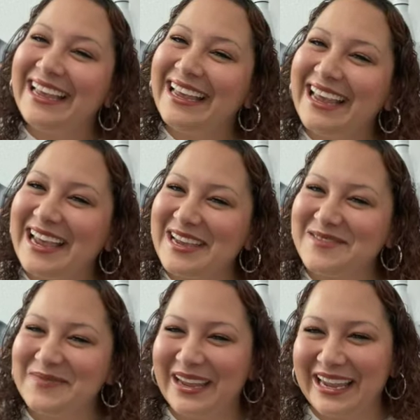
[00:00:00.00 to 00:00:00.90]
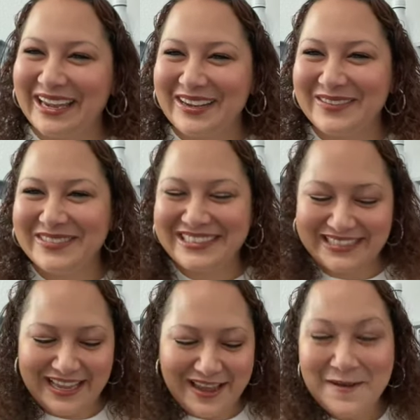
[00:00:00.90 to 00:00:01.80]
Hey peeps,
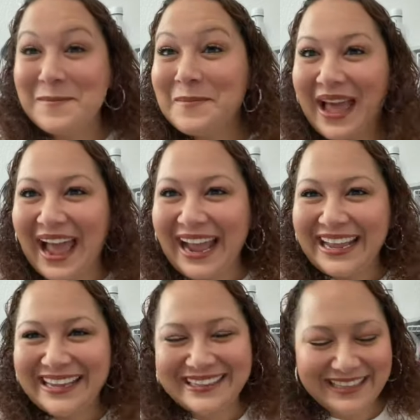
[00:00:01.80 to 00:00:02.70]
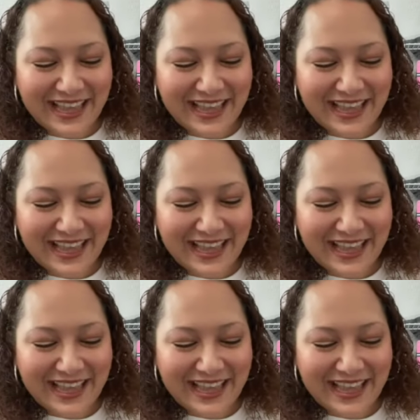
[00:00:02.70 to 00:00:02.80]
back.